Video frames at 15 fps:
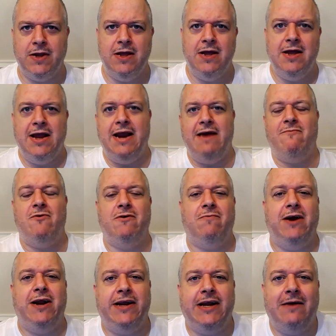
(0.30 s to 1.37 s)
Hey everyone,
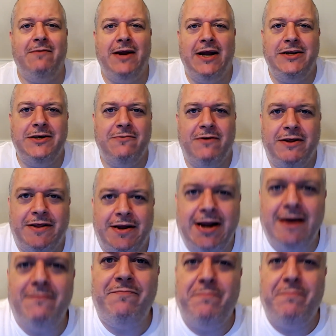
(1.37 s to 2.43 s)
Randy coming at you with
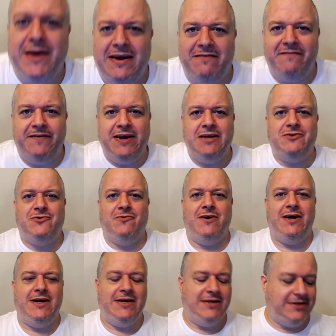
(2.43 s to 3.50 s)
FPV
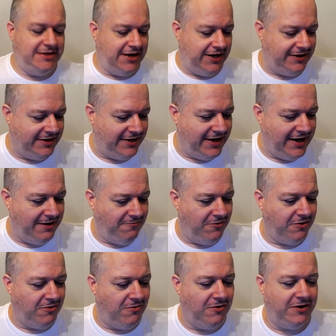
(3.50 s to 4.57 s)
Trends, and today we're
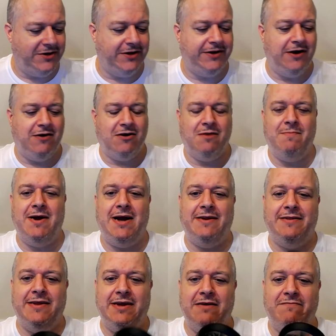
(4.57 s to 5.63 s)
going to talk about
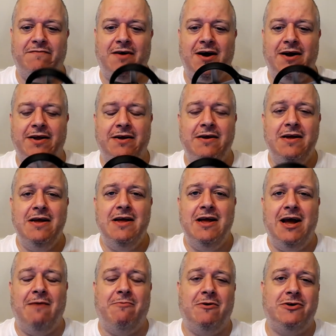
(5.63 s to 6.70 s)
the Avata.
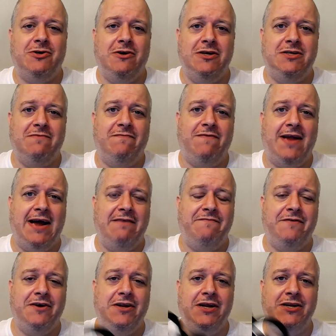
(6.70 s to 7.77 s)
I'm going to show you some flight
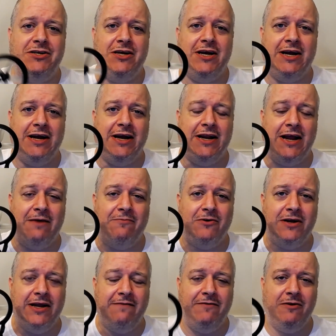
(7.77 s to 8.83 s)
footage, and I'm going to
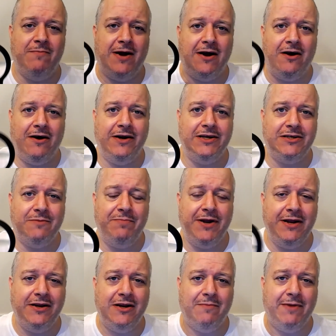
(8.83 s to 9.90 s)
give you my honest
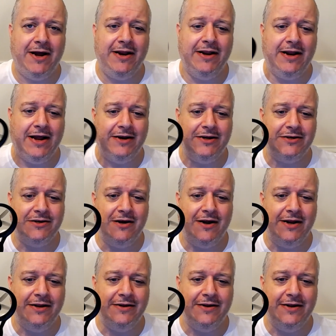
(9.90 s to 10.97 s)
opinion about it. I just got
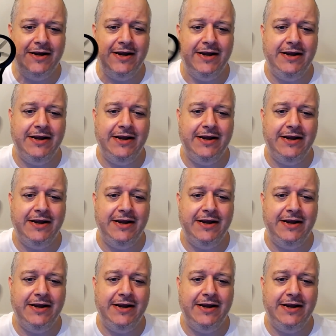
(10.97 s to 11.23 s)
it today,